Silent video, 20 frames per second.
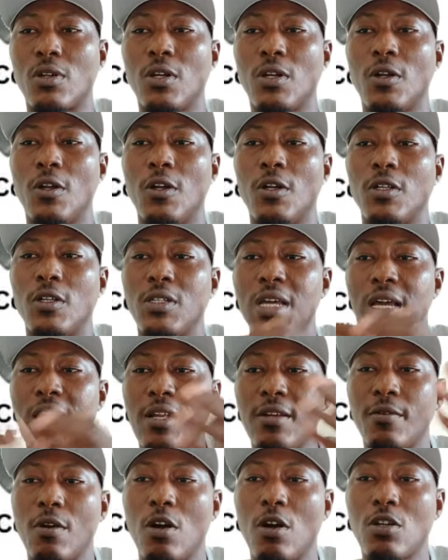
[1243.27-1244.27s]
Then
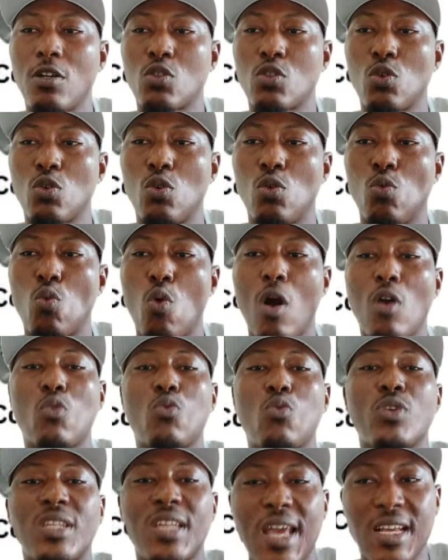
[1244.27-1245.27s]
also work with
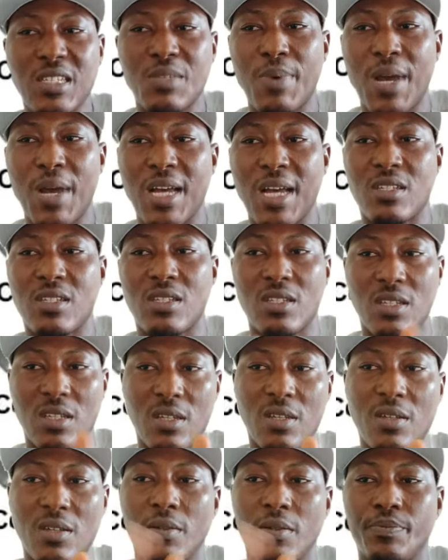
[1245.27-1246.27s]
experts.
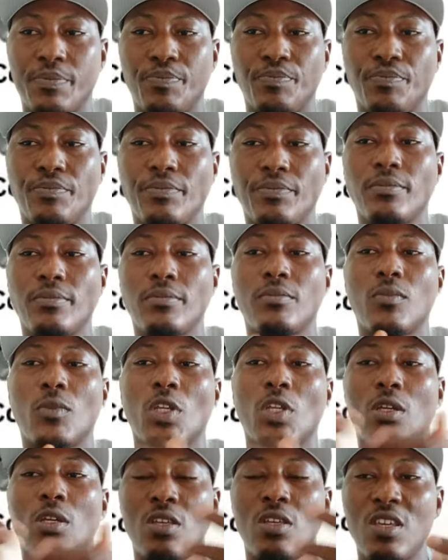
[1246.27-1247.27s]

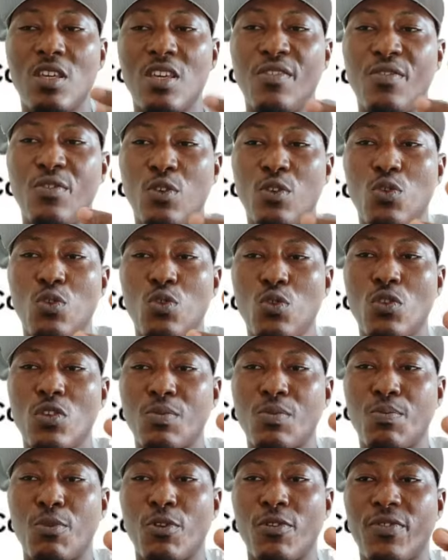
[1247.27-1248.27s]
If you need
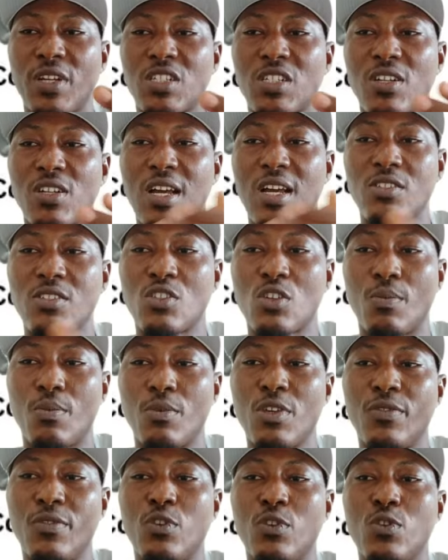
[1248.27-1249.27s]
professional
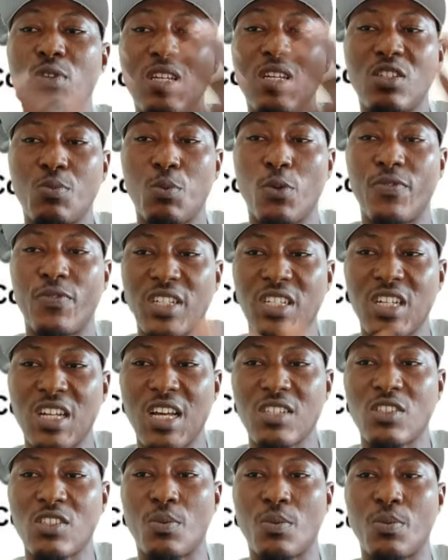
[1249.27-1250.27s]

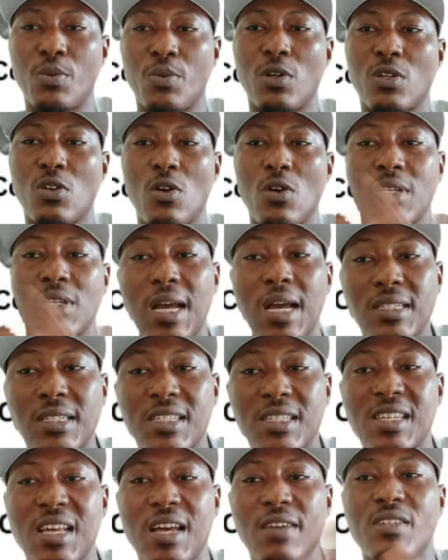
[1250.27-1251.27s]
support, contact the
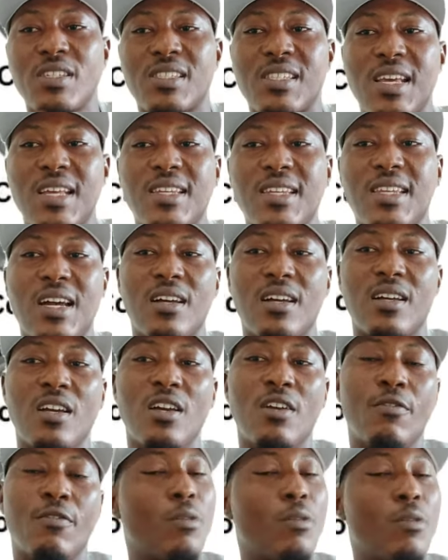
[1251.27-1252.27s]
service center for
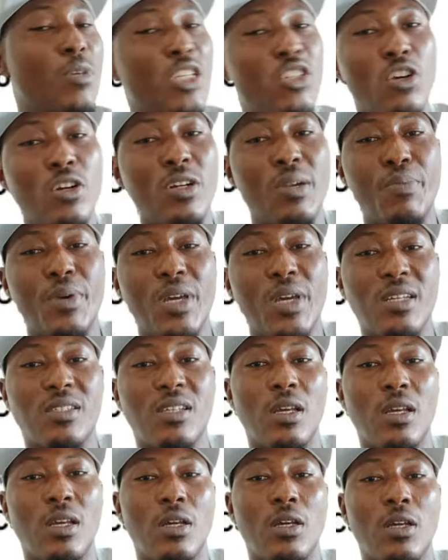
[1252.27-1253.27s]
major repairs.
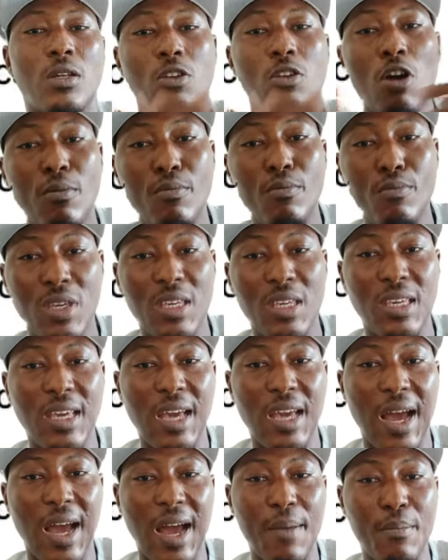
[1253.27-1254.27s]
Don't be
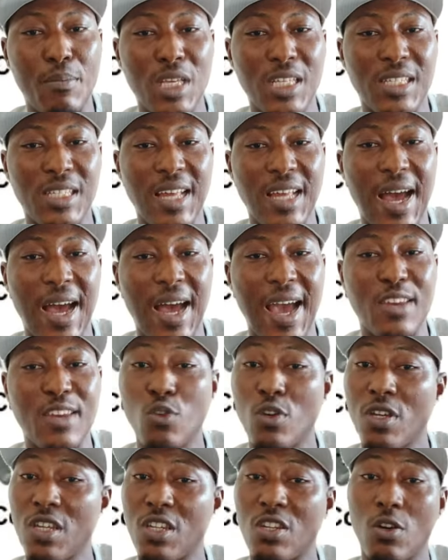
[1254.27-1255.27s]
Mr. I know it
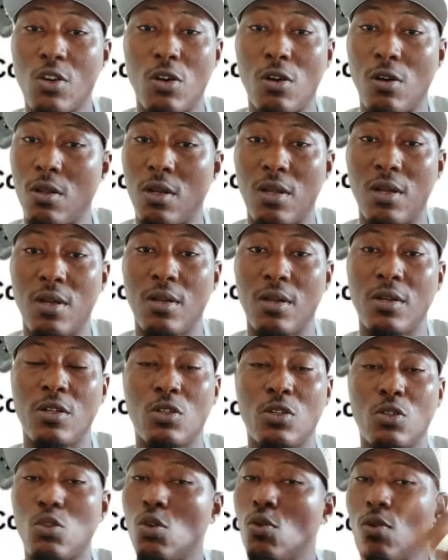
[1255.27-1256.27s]
all. No
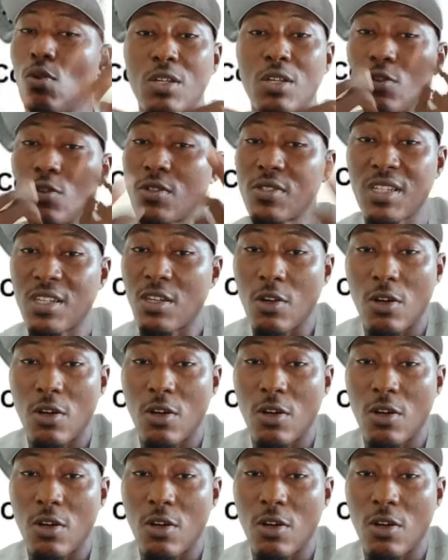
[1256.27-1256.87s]
one knows it all.